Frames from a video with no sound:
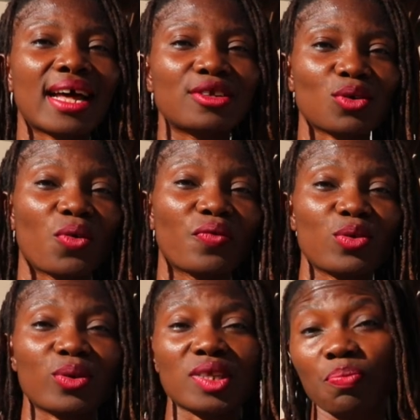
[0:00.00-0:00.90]
that of
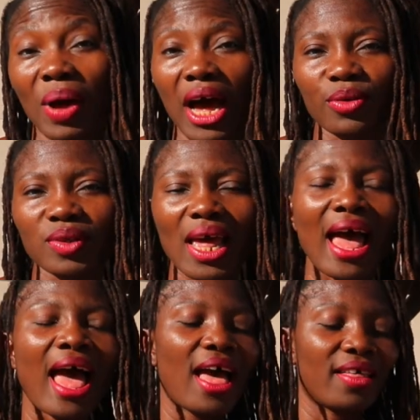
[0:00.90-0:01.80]
your spouse.
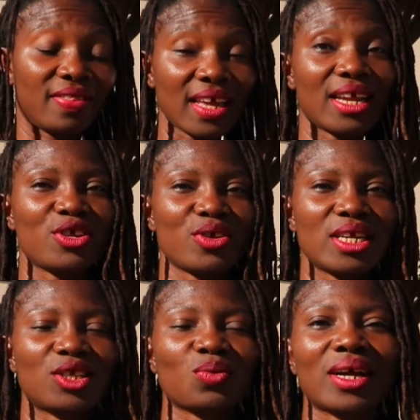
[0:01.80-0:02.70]
Then, you
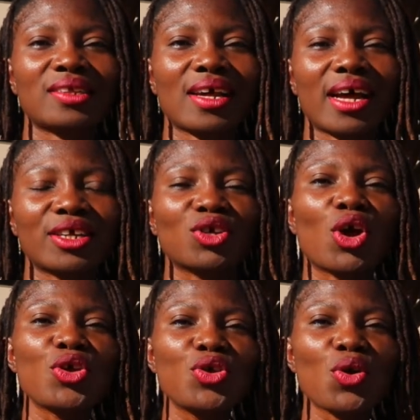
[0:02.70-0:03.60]
need to attach
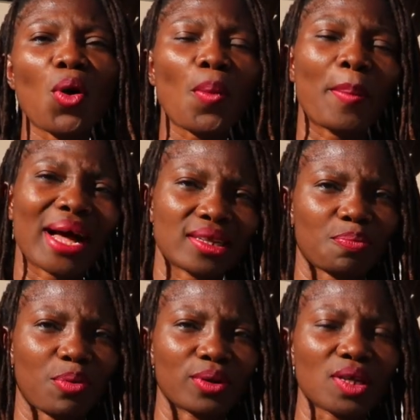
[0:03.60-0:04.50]
your
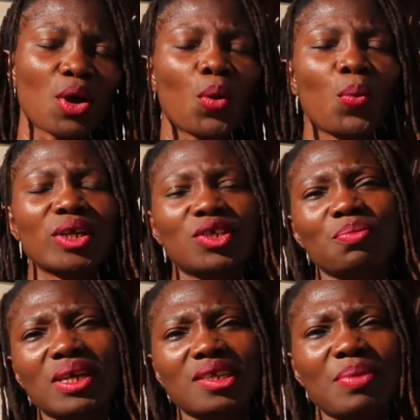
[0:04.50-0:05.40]
passport
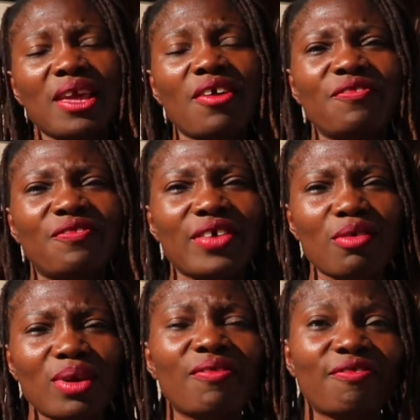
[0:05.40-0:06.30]
which must be
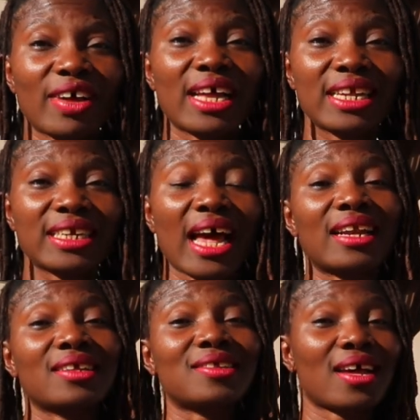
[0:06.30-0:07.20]
very valid
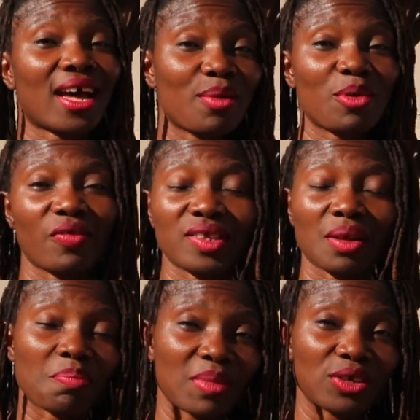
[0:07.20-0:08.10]
at the time of
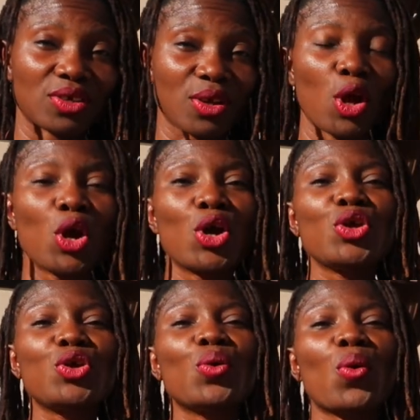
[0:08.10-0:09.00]
submission.
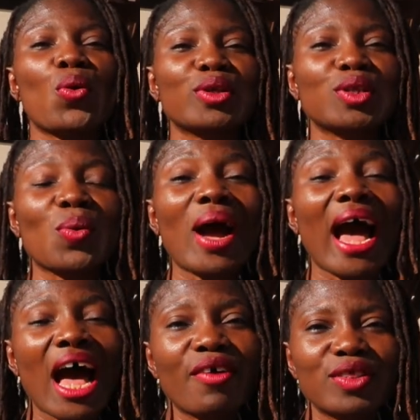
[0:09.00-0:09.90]
You also
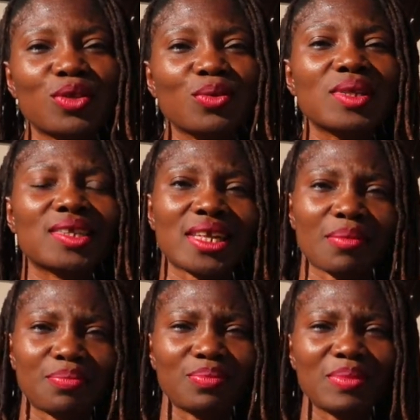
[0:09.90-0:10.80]
have to
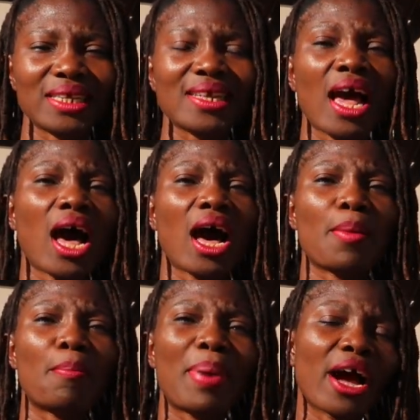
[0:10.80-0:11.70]
submit
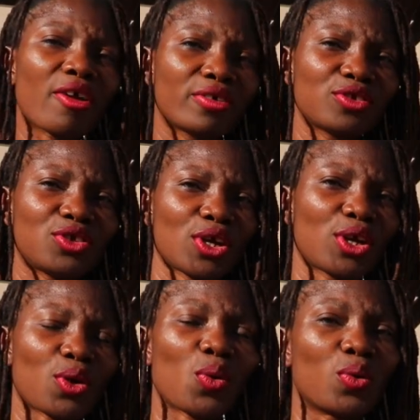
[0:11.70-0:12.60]
a background
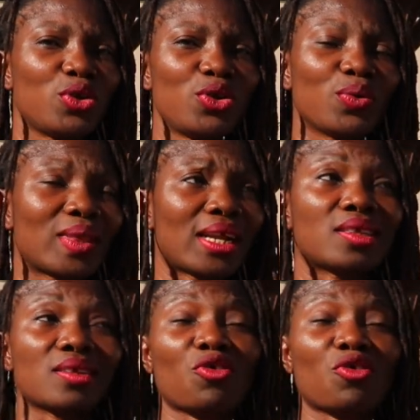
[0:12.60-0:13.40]
check on you, that is